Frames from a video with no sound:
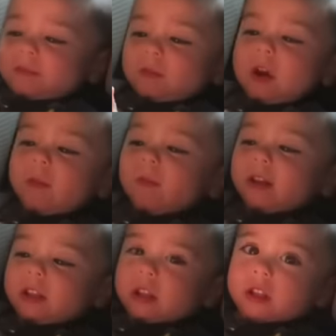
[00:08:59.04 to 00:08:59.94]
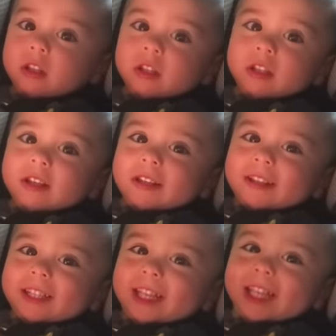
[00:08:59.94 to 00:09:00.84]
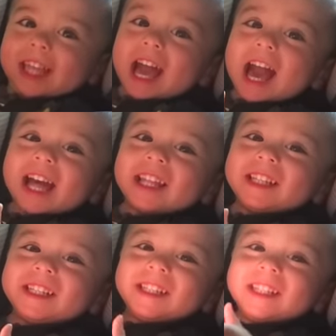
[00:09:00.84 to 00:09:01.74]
Who are you talking to? Daddy.